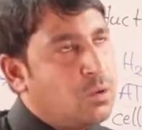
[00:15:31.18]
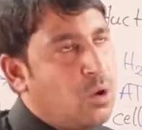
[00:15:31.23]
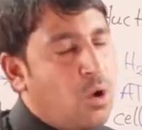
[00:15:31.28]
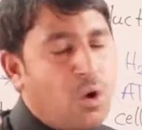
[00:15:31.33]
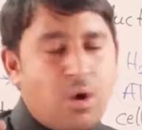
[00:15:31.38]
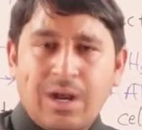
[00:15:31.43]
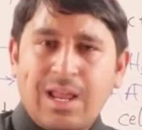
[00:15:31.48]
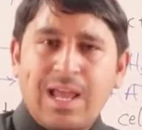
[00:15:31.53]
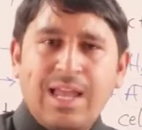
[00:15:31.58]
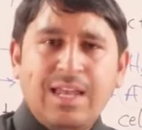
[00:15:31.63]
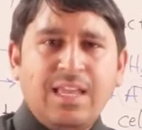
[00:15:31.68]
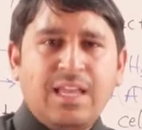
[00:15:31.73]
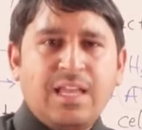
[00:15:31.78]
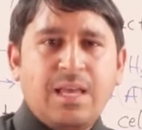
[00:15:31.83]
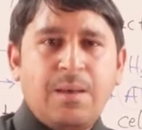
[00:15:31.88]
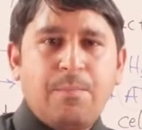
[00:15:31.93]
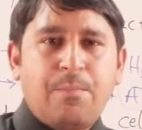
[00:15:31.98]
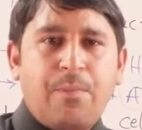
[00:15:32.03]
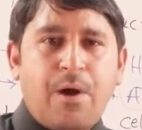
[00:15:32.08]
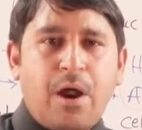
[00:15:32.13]
organic
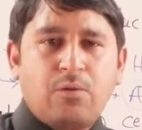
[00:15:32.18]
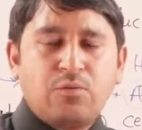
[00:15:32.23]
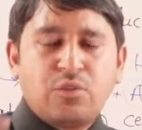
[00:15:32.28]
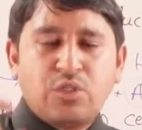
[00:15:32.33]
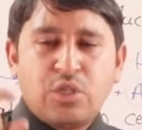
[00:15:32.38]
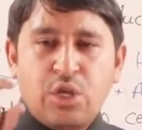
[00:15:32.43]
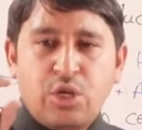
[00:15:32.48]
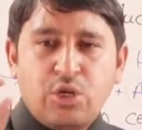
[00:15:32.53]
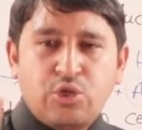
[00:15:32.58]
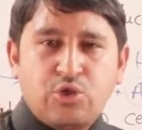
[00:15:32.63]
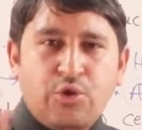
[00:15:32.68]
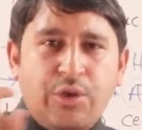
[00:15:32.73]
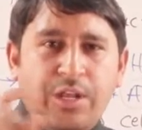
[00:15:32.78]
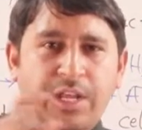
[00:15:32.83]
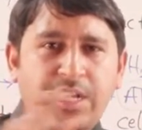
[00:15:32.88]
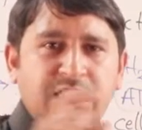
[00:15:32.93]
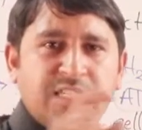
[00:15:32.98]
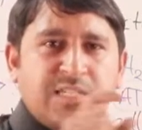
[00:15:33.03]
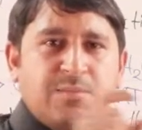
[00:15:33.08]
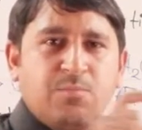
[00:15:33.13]
compounds to
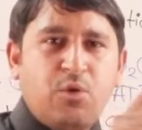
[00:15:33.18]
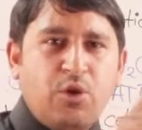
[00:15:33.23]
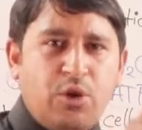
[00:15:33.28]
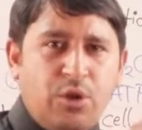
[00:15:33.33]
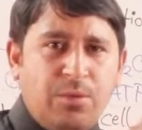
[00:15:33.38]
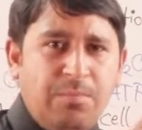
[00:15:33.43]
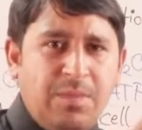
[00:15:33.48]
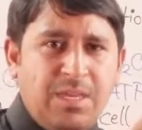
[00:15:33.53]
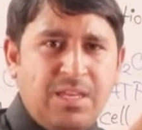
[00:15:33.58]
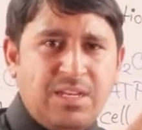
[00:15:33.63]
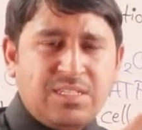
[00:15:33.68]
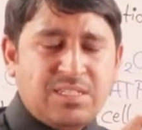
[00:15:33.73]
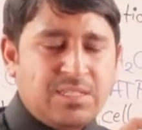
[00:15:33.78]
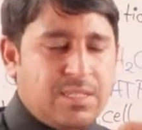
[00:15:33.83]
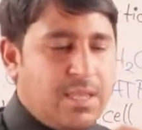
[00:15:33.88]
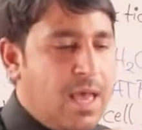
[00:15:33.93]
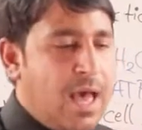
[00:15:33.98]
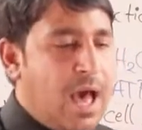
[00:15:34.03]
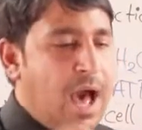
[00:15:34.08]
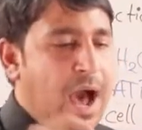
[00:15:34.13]
its monomers.
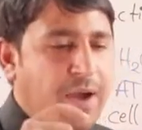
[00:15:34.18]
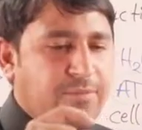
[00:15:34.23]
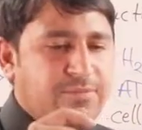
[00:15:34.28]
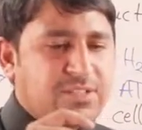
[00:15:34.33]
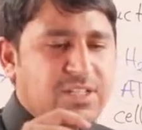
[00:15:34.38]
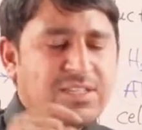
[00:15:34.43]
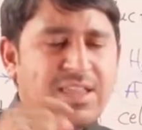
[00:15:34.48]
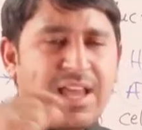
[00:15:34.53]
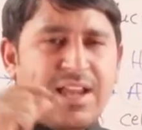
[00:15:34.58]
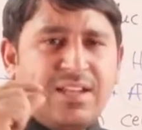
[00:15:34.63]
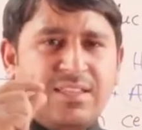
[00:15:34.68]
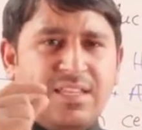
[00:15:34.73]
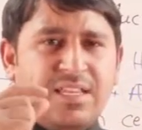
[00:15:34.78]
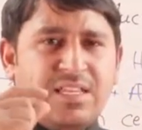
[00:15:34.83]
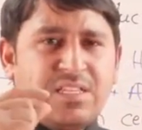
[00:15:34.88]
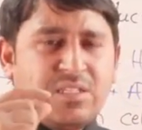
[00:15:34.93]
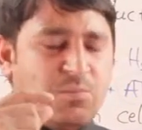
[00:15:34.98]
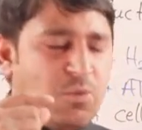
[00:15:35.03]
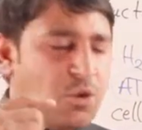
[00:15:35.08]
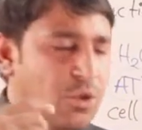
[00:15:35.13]
After that,
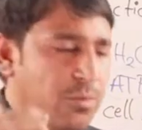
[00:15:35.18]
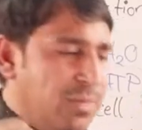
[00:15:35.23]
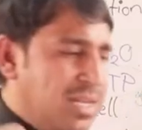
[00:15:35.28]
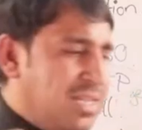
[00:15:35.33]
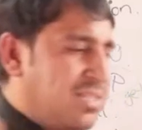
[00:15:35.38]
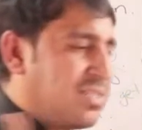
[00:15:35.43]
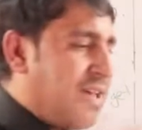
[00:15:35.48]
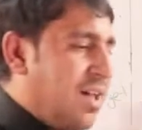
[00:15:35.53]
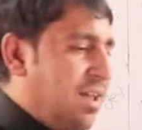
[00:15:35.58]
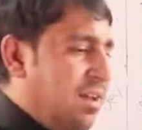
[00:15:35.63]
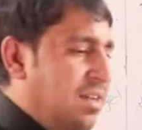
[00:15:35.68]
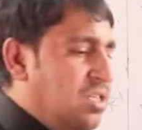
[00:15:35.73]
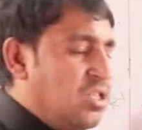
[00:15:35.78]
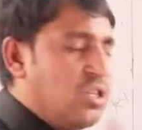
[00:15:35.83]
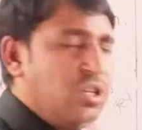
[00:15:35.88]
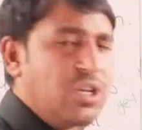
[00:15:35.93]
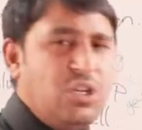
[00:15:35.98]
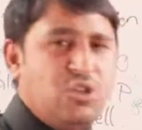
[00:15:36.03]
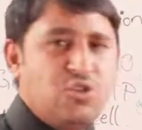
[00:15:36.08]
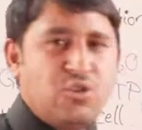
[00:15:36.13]
these monomers are
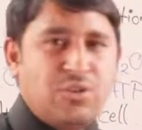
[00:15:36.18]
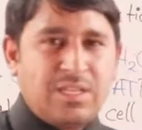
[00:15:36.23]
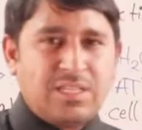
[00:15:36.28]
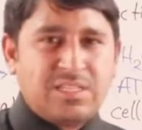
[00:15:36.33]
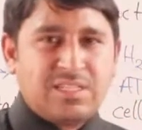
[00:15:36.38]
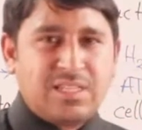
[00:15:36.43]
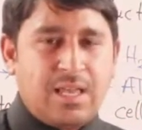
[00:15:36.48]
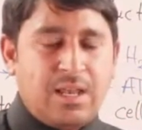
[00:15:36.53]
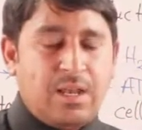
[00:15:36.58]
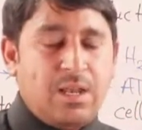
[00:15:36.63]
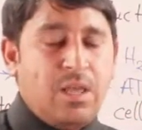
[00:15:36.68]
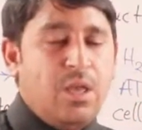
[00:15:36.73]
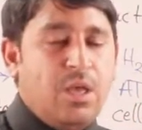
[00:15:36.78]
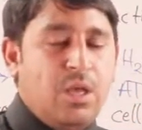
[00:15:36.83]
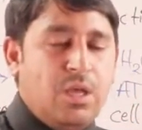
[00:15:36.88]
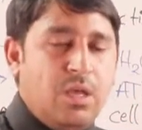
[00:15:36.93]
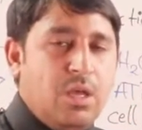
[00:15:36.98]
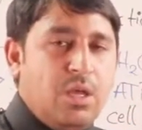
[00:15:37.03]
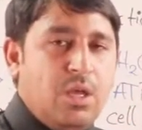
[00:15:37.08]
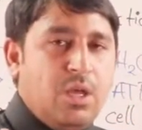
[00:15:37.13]
entering into the cell.
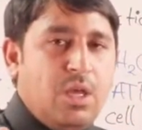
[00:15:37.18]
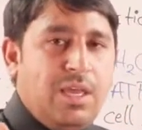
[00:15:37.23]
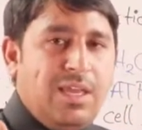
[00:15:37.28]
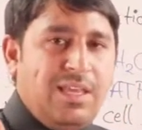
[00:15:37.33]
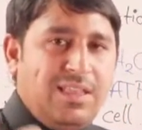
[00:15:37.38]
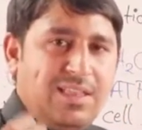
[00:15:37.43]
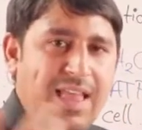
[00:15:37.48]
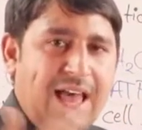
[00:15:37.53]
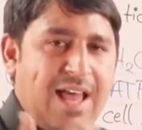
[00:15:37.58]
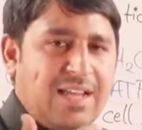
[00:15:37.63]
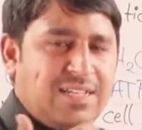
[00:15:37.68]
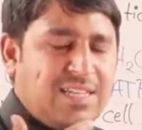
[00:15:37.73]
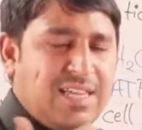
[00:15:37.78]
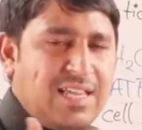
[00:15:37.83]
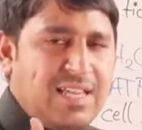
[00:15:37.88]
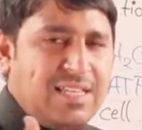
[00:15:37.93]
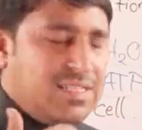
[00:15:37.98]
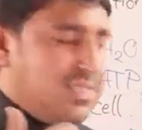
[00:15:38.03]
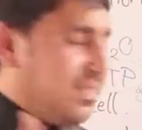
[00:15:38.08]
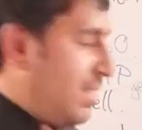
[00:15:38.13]
In that
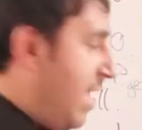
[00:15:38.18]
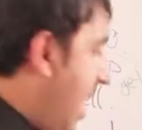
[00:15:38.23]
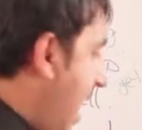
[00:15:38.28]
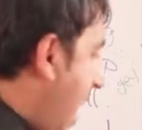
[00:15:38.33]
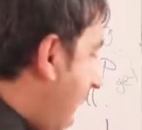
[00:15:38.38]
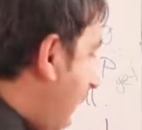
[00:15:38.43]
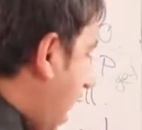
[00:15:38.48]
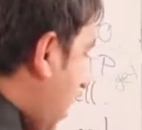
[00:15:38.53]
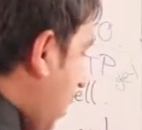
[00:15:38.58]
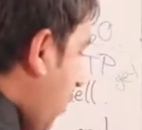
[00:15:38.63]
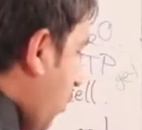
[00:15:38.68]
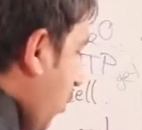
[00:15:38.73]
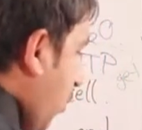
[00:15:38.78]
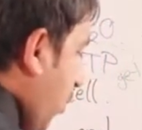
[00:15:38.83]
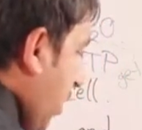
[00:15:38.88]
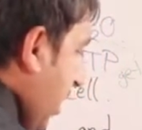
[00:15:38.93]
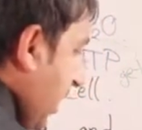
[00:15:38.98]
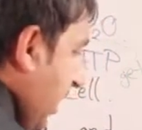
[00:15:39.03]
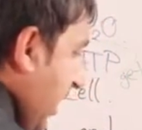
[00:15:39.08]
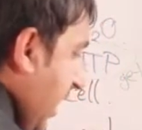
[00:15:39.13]
case, they are
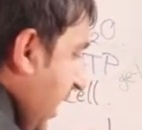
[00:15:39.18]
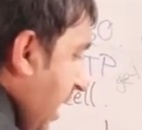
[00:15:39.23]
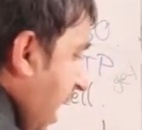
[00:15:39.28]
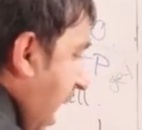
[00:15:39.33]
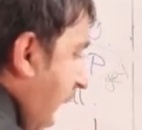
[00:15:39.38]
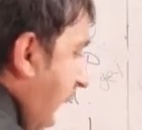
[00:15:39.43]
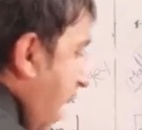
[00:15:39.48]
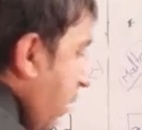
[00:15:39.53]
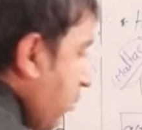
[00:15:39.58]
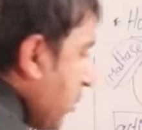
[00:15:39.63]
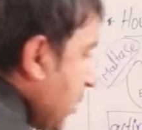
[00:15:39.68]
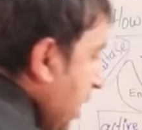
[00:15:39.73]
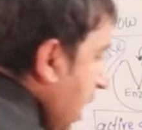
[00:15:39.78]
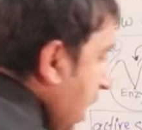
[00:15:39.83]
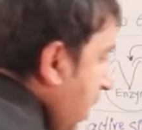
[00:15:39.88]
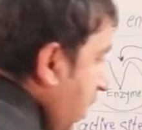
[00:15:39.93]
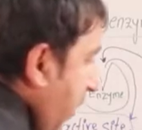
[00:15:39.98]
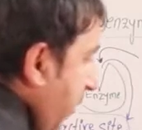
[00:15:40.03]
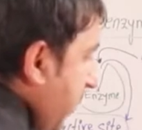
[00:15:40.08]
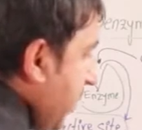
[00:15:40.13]
working
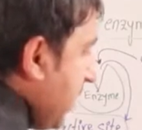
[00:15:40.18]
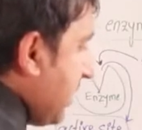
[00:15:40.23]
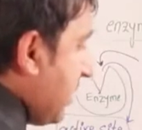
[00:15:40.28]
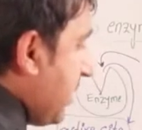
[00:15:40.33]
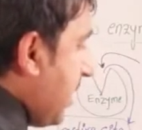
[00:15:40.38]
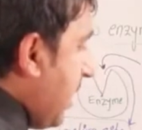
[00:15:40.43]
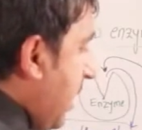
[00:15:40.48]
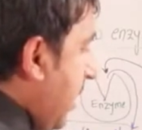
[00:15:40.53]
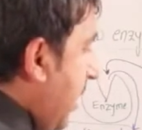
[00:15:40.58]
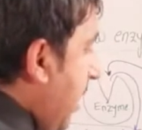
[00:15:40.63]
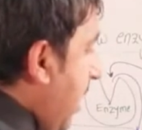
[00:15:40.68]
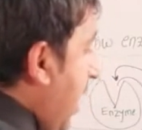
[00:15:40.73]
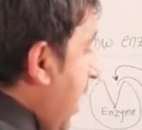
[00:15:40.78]
outside of the cell.